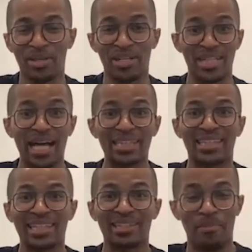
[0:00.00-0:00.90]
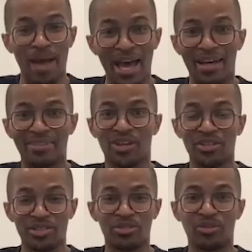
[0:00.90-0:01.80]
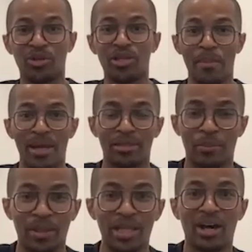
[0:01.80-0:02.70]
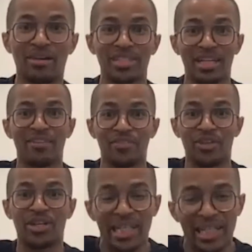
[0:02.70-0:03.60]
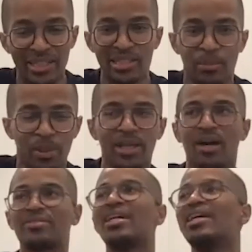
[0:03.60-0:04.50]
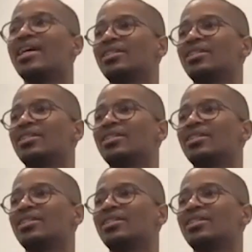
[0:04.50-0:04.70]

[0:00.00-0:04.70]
Because I think the Mavs are still going to make the playoffs if there is a playoff.